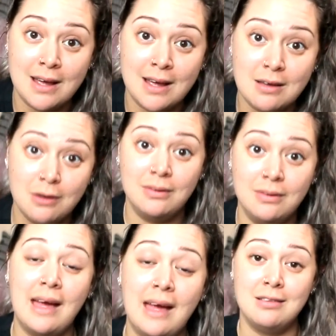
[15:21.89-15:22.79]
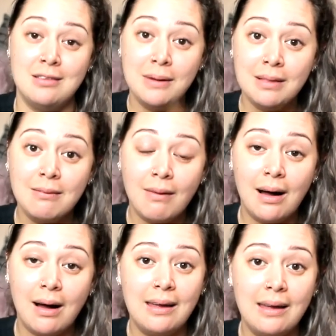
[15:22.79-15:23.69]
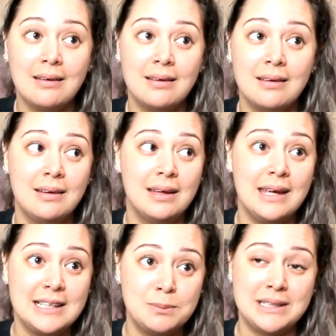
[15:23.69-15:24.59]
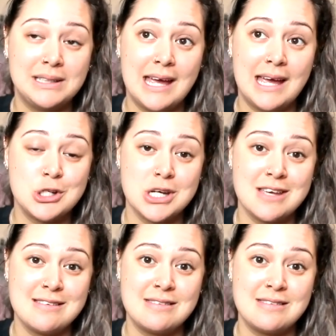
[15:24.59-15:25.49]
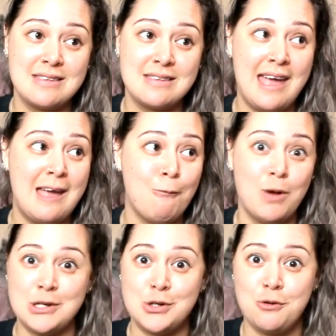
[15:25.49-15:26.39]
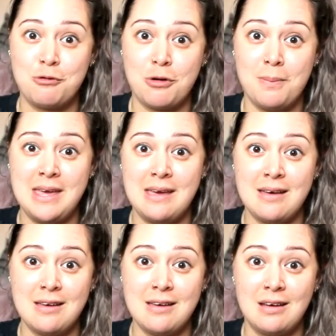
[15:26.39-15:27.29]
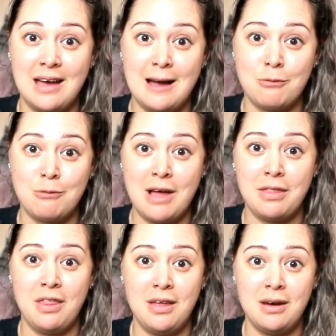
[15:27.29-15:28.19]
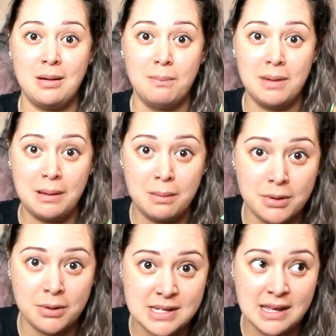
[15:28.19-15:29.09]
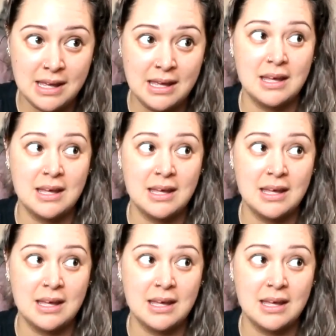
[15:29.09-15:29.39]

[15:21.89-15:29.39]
So yeah, knowing the why, expectations, and where to from here, rather than being a bossy,